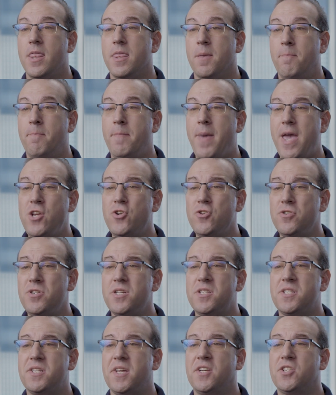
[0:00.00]
The major
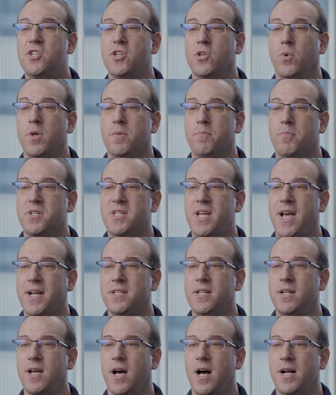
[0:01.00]
distinction with
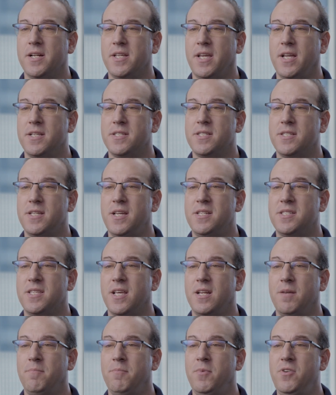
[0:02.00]
Protected Audience is
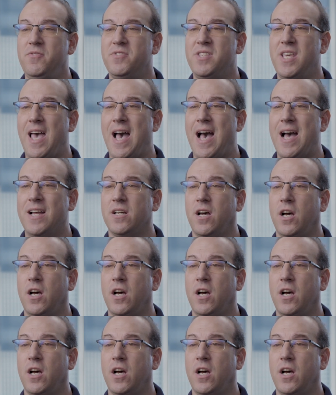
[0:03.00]
that it moves the ad